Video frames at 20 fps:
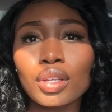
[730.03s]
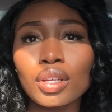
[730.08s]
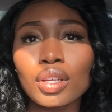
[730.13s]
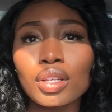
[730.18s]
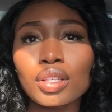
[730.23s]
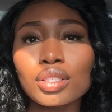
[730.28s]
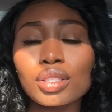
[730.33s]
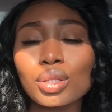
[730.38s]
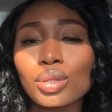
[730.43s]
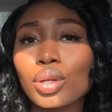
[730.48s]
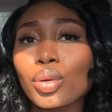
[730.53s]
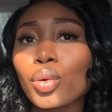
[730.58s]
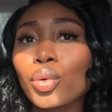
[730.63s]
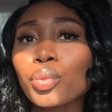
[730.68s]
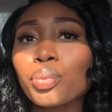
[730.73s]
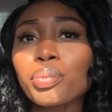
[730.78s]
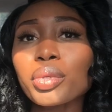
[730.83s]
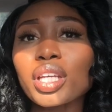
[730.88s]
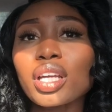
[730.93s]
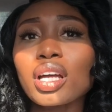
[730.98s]
So
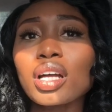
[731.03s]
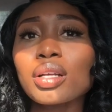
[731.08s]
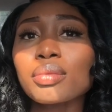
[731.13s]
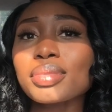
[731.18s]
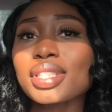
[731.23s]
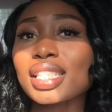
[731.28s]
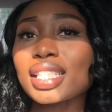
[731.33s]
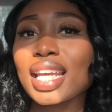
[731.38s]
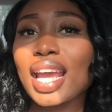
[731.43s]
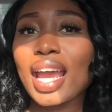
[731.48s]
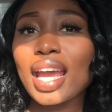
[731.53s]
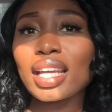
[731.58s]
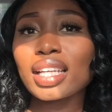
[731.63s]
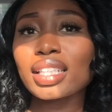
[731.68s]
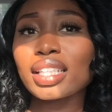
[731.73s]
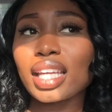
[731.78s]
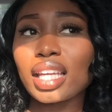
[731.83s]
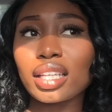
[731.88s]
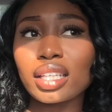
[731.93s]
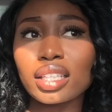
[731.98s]
don't become
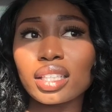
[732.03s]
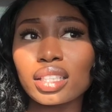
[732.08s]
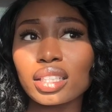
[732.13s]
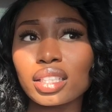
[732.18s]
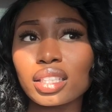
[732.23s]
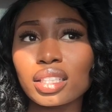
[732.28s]
stagnant.